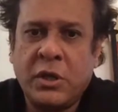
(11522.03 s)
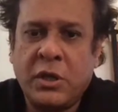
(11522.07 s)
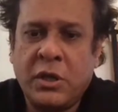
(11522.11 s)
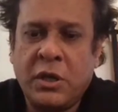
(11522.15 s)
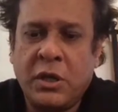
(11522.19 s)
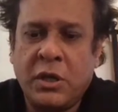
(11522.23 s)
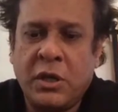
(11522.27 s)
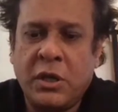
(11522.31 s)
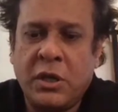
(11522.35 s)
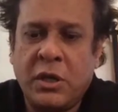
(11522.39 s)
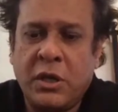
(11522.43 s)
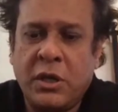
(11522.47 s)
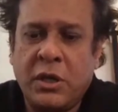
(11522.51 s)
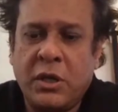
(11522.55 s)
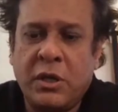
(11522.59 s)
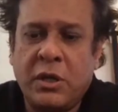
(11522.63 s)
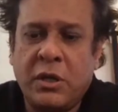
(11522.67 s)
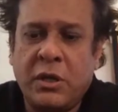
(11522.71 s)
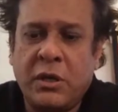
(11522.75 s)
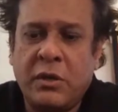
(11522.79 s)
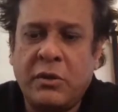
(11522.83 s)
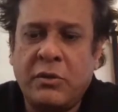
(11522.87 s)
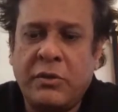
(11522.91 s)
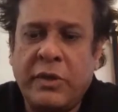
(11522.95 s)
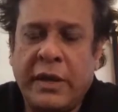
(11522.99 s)

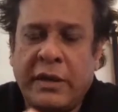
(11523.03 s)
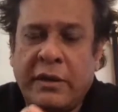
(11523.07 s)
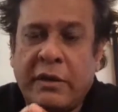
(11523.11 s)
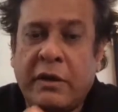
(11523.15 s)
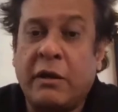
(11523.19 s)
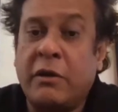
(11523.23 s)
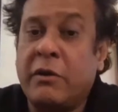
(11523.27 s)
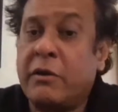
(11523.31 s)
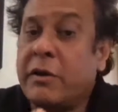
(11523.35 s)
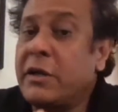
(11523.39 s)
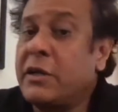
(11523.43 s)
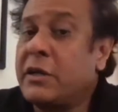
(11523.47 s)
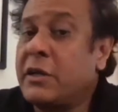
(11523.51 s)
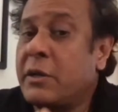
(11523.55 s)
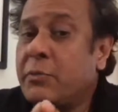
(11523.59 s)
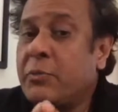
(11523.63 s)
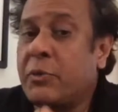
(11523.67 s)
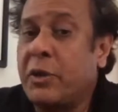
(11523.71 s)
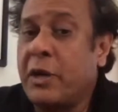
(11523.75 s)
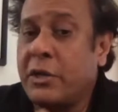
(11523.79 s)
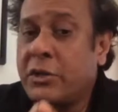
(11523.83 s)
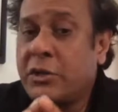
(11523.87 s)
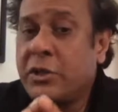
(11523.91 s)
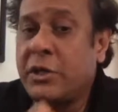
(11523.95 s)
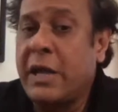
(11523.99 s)
that color
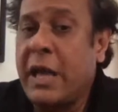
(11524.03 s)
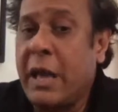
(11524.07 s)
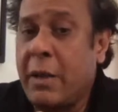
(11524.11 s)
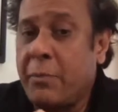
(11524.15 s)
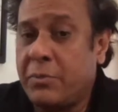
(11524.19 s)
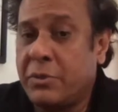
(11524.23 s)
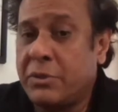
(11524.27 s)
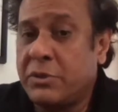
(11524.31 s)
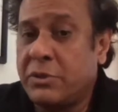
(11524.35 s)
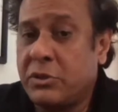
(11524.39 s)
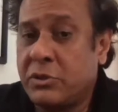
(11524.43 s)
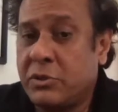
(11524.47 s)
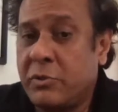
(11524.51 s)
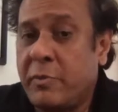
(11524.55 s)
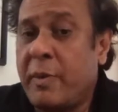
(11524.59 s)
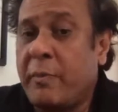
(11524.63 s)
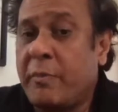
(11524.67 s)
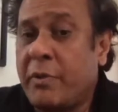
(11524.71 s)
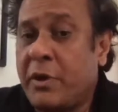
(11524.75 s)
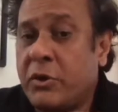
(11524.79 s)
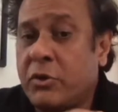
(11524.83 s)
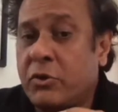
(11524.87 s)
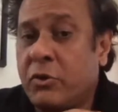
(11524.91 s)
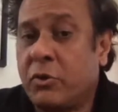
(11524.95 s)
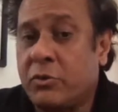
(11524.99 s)
interpolation happens. Remember,
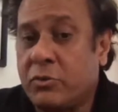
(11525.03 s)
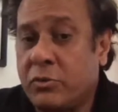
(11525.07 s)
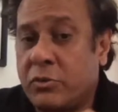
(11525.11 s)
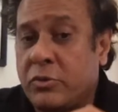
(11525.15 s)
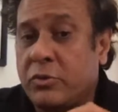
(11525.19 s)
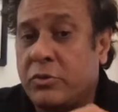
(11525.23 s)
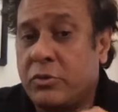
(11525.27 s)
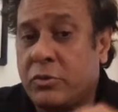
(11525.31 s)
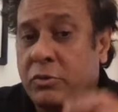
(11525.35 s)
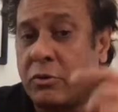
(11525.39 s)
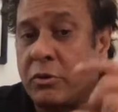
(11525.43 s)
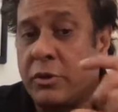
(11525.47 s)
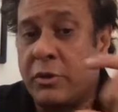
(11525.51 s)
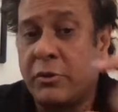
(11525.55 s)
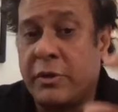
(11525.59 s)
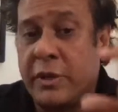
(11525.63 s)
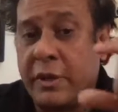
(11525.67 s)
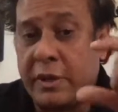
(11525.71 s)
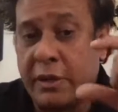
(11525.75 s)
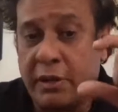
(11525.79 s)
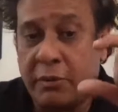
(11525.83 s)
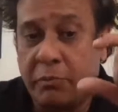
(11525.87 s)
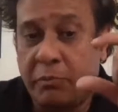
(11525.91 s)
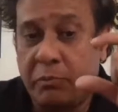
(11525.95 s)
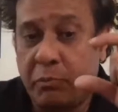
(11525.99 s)
I told you that
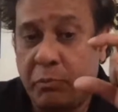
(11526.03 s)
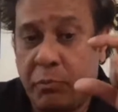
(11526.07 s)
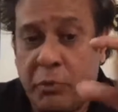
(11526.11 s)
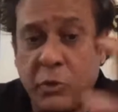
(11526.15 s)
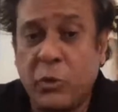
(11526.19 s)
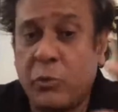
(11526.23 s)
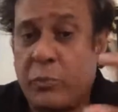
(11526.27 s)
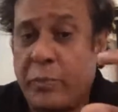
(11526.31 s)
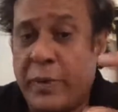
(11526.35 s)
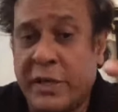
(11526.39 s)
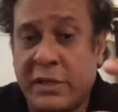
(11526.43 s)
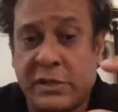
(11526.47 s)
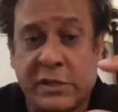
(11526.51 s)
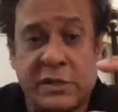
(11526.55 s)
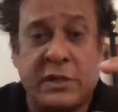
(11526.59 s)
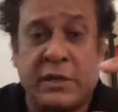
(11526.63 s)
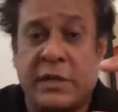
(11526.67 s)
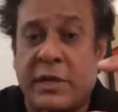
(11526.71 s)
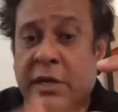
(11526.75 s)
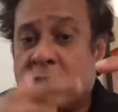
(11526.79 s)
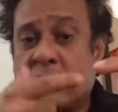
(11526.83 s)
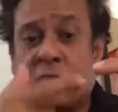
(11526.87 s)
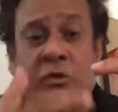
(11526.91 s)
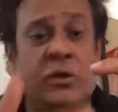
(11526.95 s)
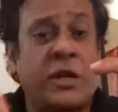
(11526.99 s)
a blue pixel
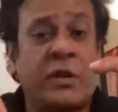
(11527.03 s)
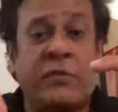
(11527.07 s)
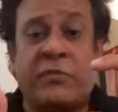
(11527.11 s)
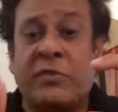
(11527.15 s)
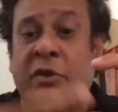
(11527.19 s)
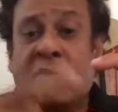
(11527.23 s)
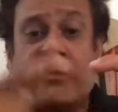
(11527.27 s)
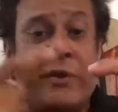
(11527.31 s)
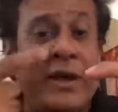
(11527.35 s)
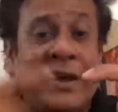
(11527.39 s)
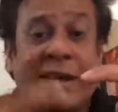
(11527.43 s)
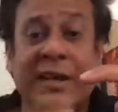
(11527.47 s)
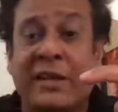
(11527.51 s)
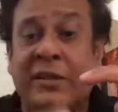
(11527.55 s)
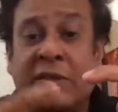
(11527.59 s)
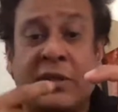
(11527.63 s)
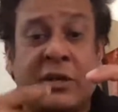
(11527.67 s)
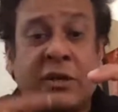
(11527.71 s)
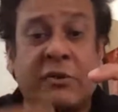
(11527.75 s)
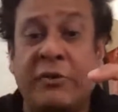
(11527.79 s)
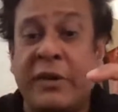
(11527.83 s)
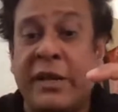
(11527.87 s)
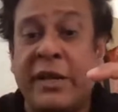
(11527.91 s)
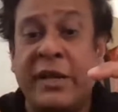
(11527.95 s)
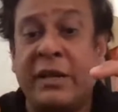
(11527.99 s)
does not have the red and the
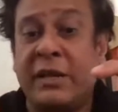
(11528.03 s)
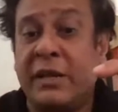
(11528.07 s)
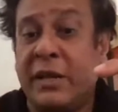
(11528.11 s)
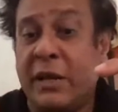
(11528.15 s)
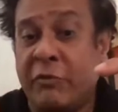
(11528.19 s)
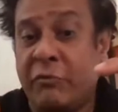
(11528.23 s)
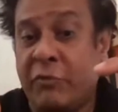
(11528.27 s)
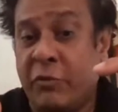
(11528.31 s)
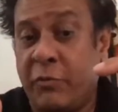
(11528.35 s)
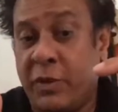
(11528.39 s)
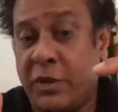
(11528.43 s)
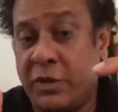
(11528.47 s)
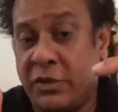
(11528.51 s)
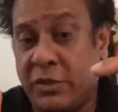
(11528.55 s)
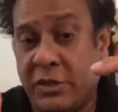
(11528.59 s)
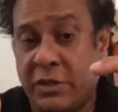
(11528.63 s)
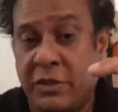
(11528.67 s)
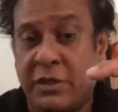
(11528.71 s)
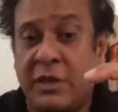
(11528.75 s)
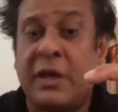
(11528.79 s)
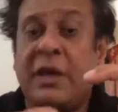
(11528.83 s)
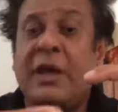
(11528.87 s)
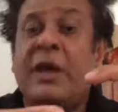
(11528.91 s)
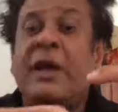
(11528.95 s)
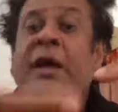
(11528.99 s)
green information.
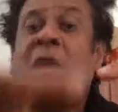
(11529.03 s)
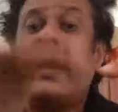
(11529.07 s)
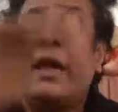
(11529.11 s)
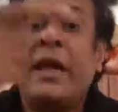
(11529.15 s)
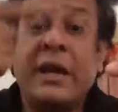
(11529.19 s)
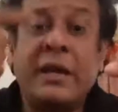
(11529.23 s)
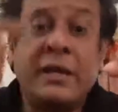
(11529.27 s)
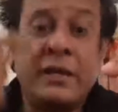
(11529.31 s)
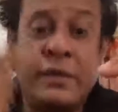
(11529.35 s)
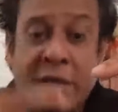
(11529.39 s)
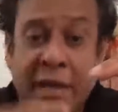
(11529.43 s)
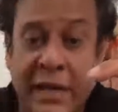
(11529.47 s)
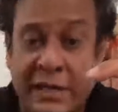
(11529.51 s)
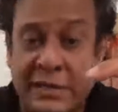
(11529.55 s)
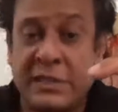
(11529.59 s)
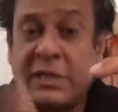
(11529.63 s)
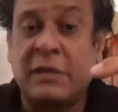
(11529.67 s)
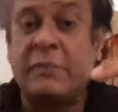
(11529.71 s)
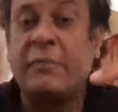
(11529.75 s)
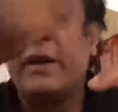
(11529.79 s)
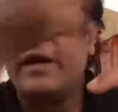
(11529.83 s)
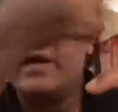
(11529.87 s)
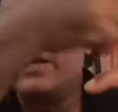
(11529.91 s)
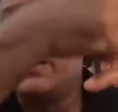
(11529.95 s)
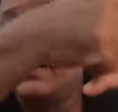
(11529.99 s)
It does it
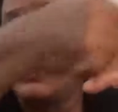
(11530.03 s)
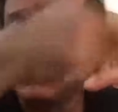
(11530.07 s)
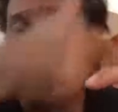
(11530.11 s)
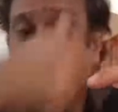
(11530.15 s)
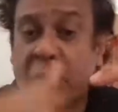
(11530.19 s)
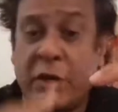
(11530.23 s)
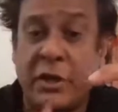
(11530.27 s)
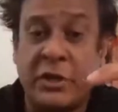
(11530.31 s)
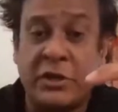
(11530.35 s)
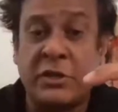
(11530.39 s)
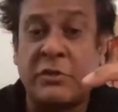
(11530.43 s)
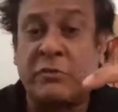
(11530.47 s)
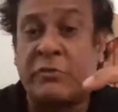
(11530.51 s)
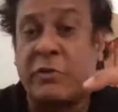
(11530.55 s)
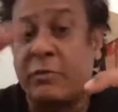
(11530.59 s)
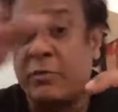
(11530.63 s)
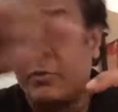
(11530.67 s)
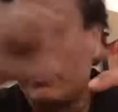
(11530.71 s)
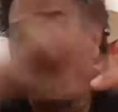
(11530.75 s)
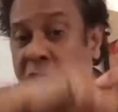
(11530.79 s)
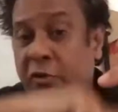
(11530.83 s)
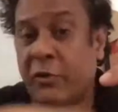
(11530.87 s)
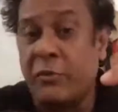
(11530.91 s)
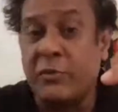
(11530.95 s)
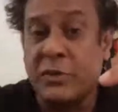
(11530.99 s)
by interpolation
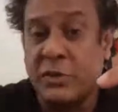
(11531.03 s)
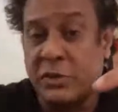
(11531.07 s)
from the